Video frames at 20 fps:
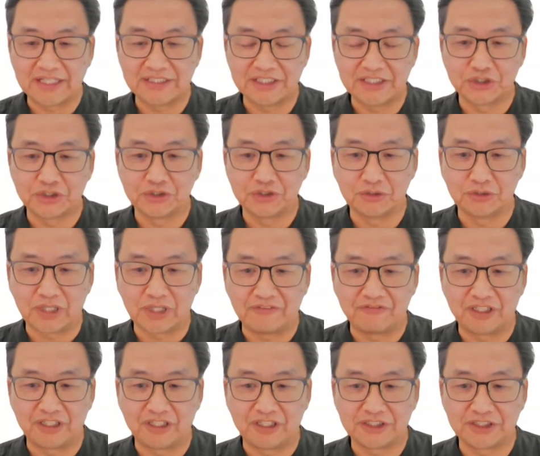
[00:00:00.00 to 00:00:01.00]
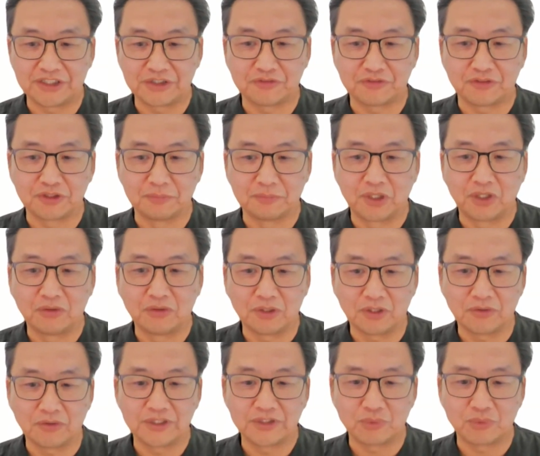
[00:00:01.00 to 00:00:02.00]
additional advantage for the
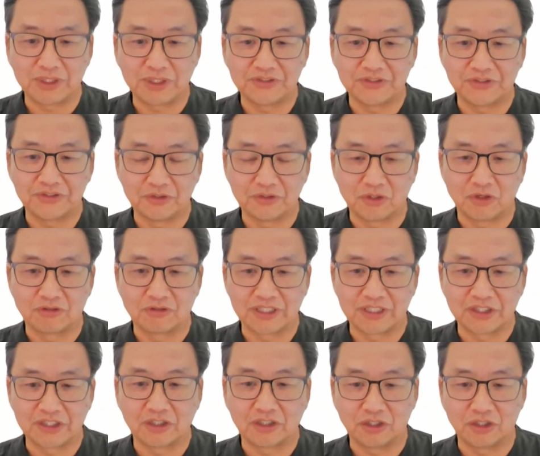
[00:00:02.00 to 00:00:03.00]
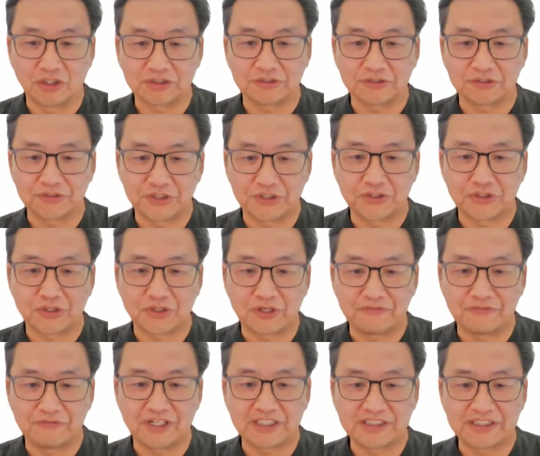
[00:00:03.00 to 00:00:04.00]
blowhole is once you've already got lots of surgical
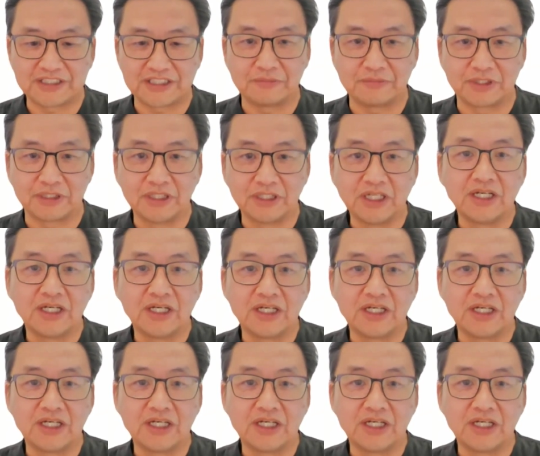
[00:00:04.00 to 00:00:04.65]
emphysema,